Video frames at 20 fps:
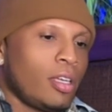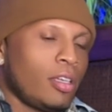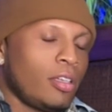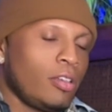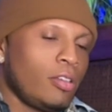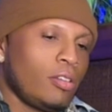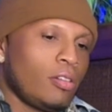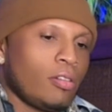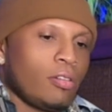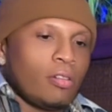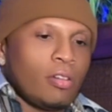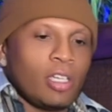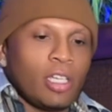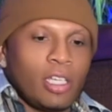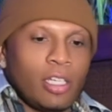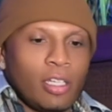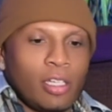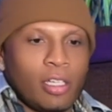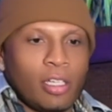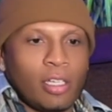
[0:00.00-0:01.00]
You know,
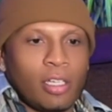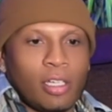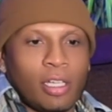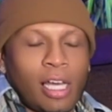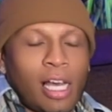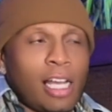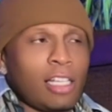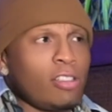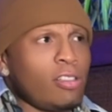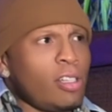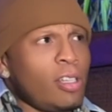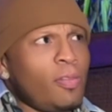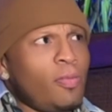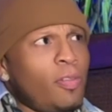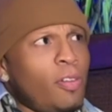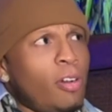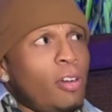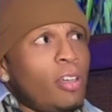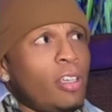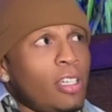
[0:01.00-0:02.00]
and I actually
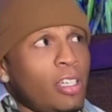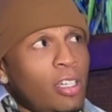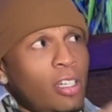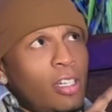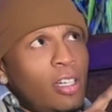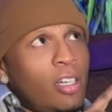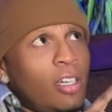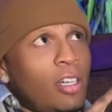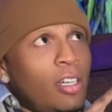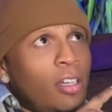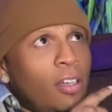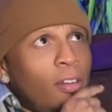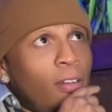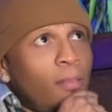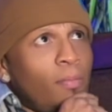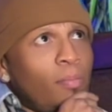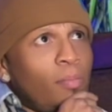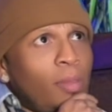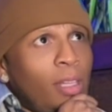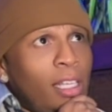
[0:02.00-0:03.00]
fought here
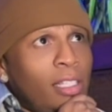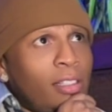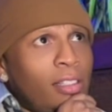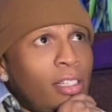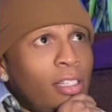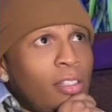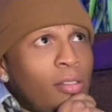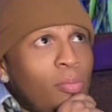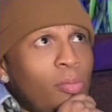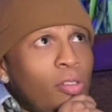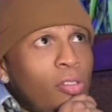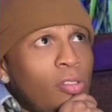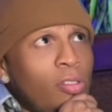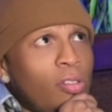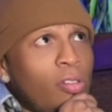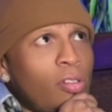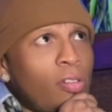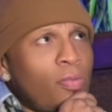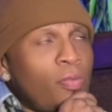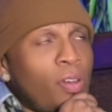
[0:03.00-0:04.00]
like 6 months
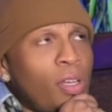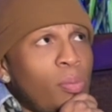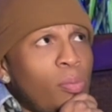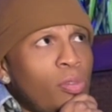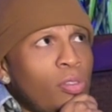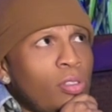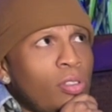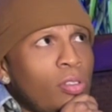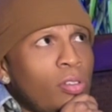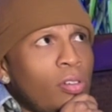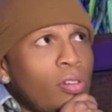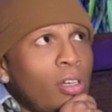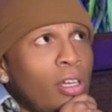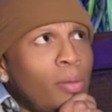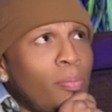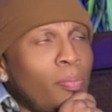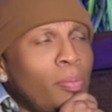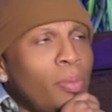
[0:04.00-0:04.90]
ago, 5 months ago,